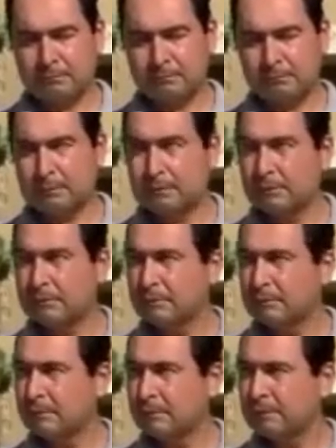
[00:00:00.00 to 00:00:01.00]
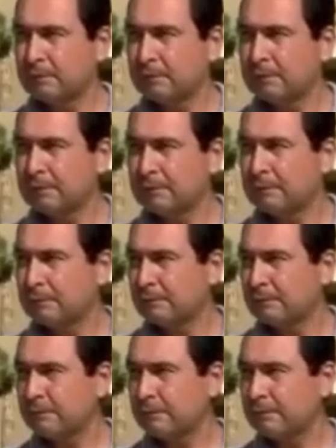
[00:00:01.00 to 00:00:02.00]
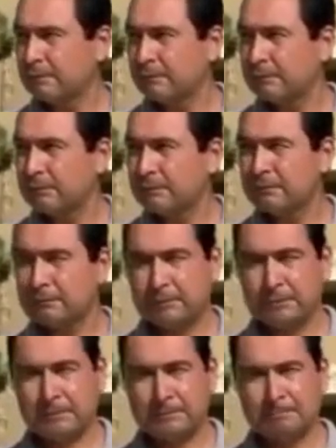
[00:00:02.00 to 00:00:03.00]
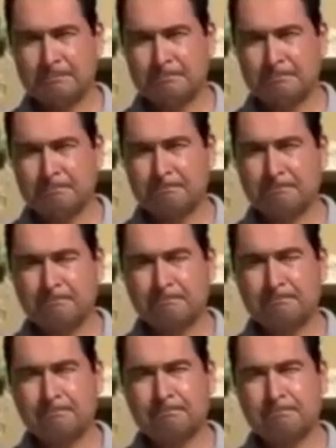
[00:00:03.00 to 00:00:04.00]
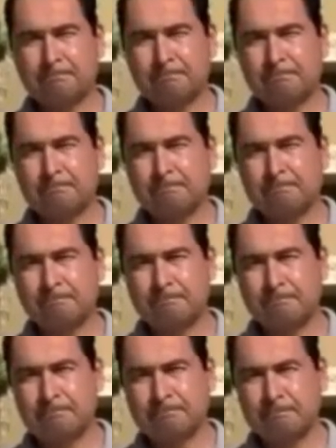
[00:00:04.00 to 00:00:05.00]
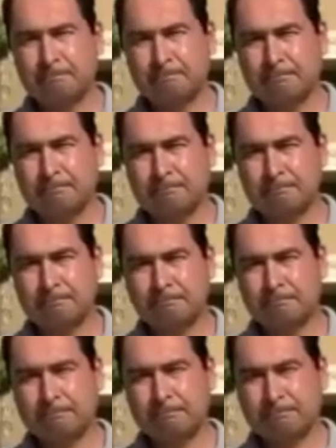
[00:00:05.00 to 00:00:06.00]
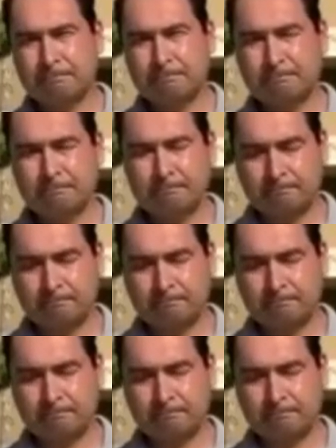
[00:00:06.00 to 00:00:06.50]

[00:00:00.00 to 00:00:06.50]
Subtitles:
(silent)